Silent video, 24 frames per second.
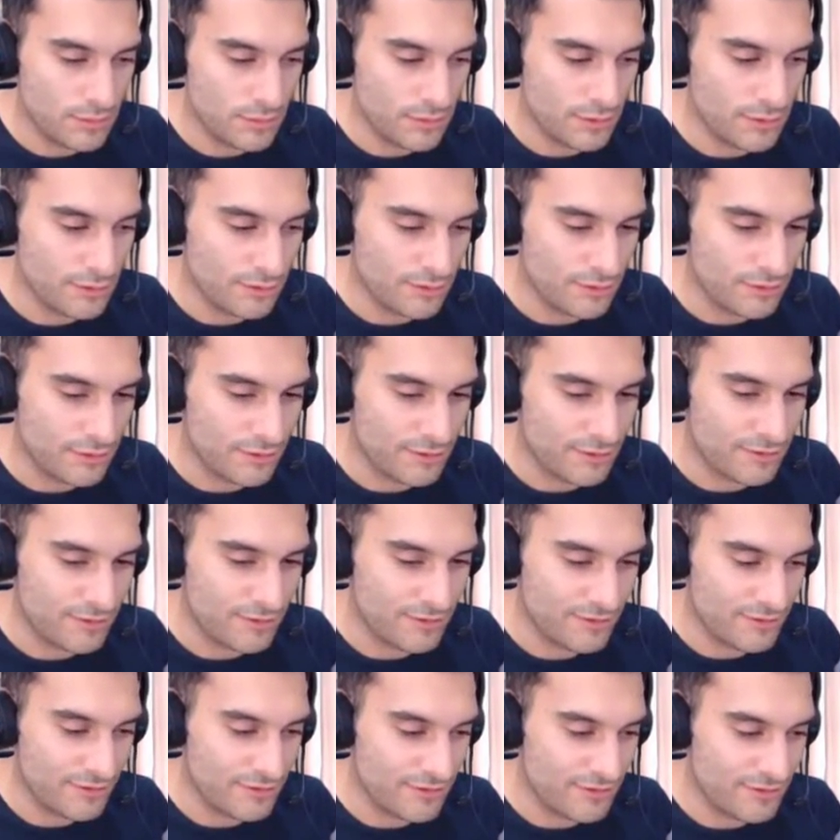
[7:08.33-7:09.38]

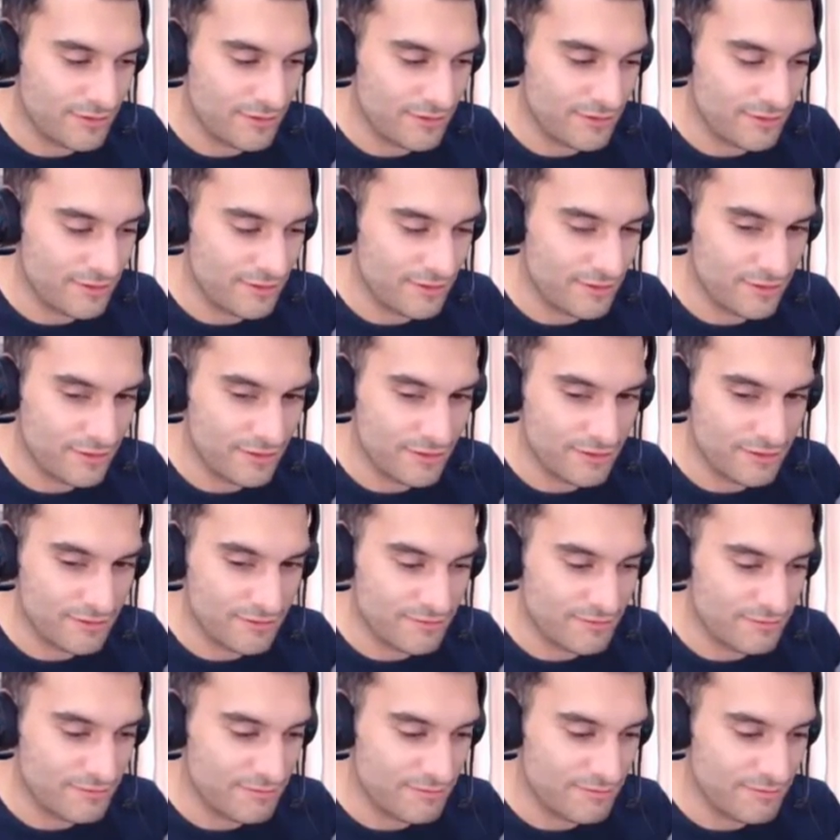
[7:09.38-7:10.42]

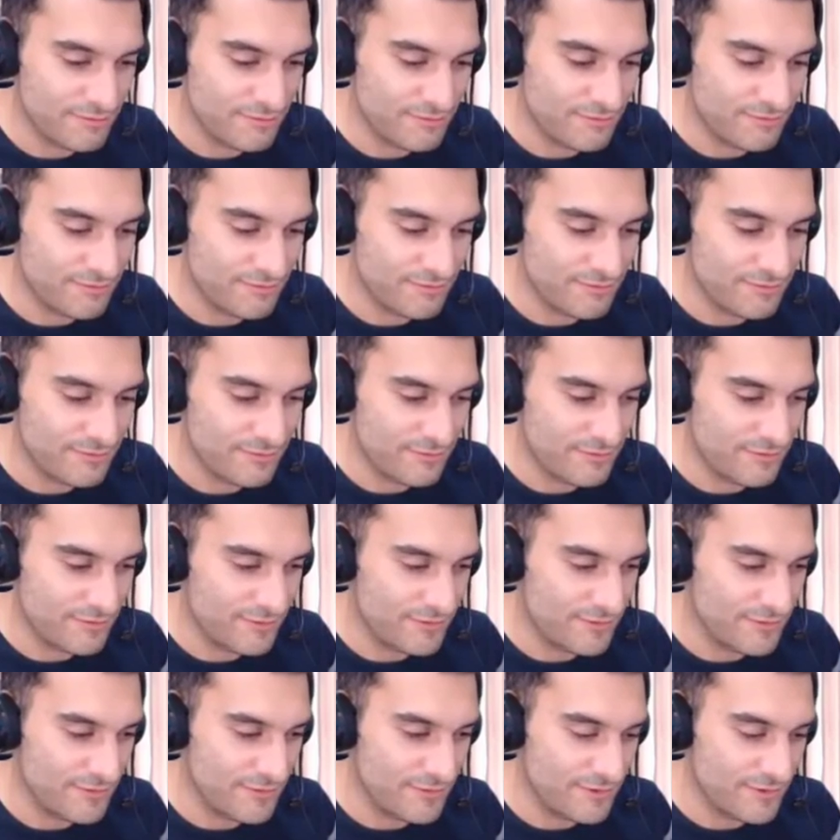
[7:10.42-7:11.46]

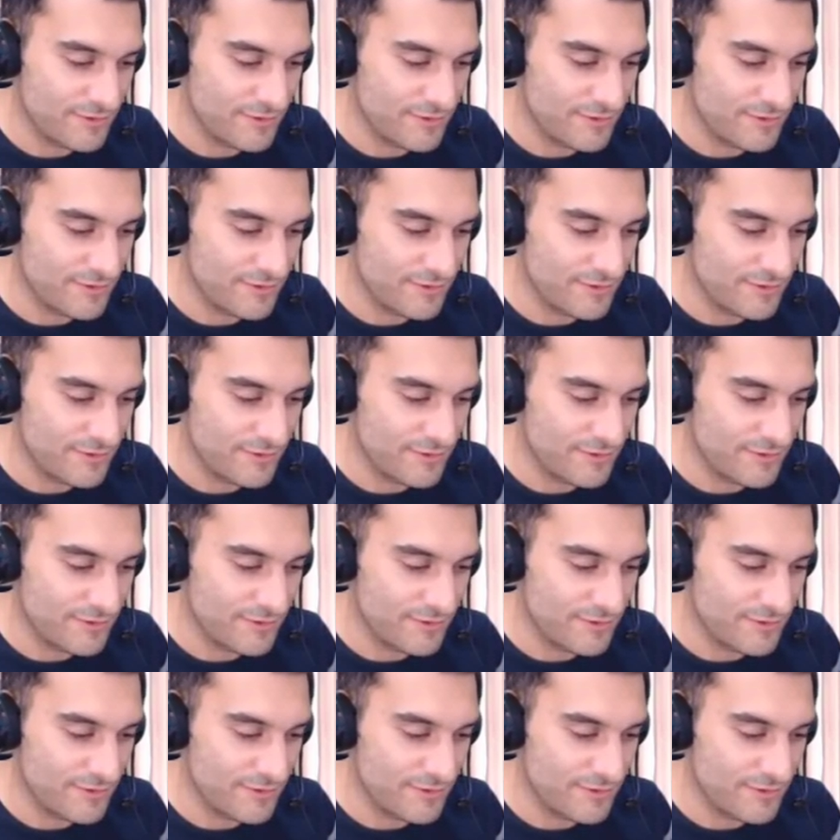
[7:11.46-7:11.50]
(silent)